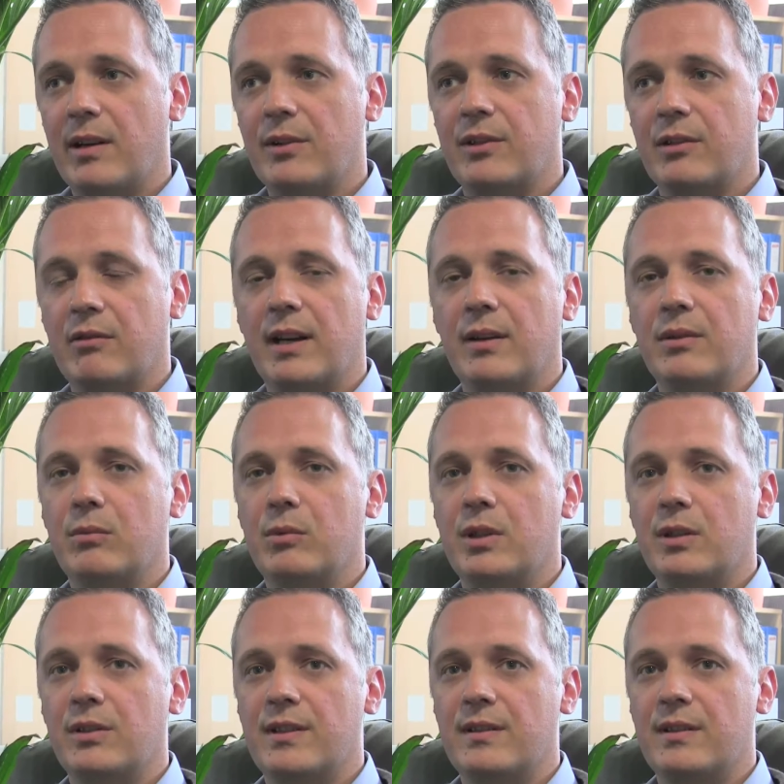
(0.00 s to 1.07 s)
else around the
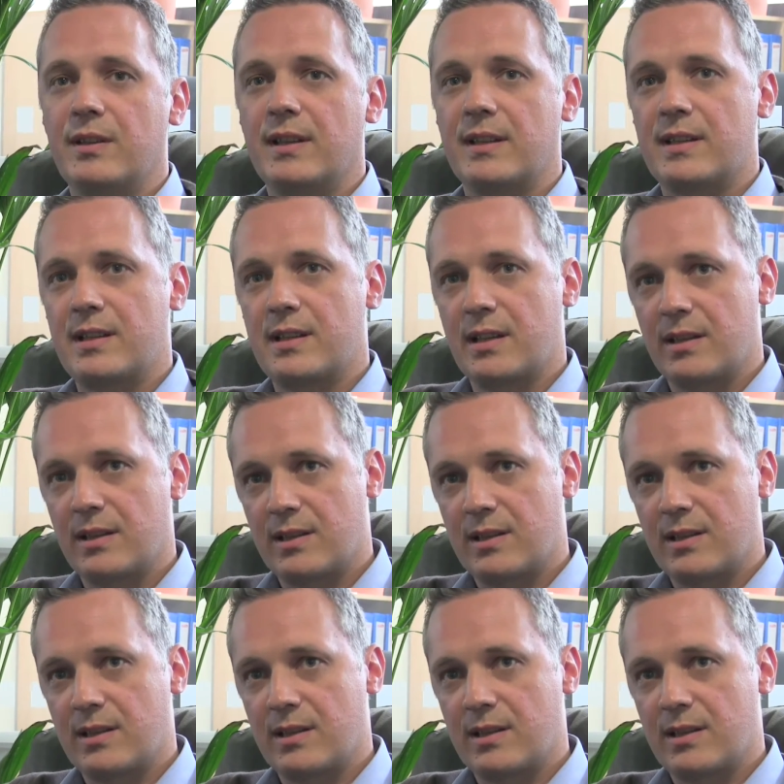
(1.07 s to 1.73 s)
world in that it's